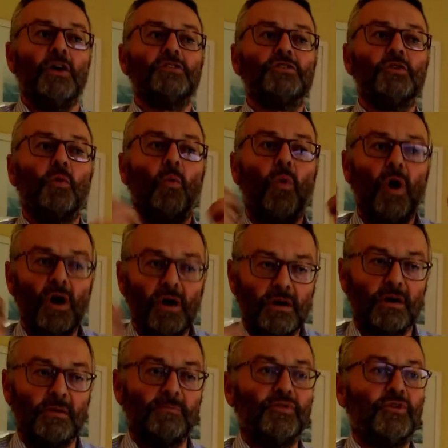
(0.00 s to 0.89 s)
to
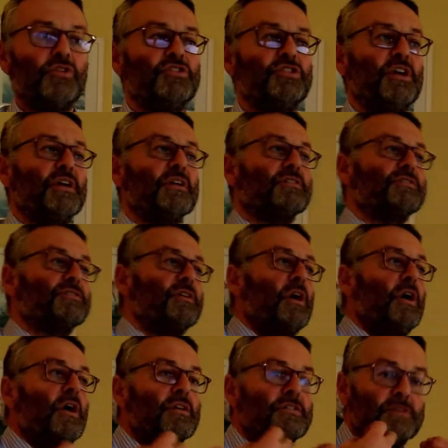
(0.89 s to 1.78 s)
work on
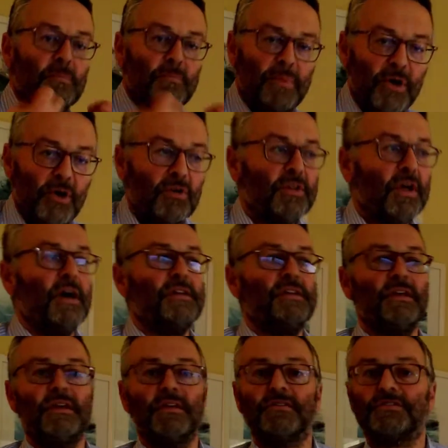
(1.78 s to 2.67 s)
projects, to build
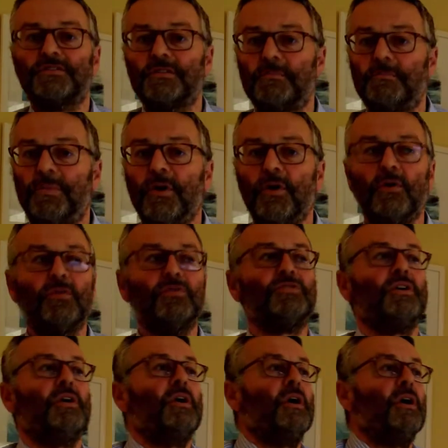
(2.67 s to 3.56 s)
ideas, to
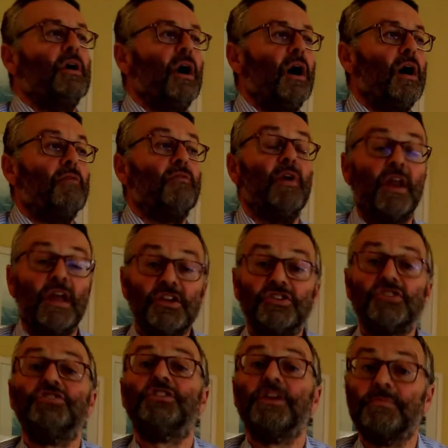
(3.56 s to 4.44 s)
build
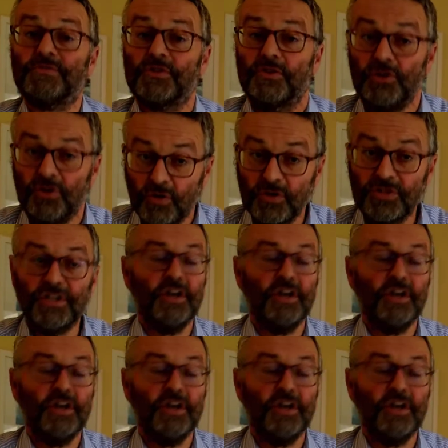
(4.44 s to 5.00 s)
relationships on your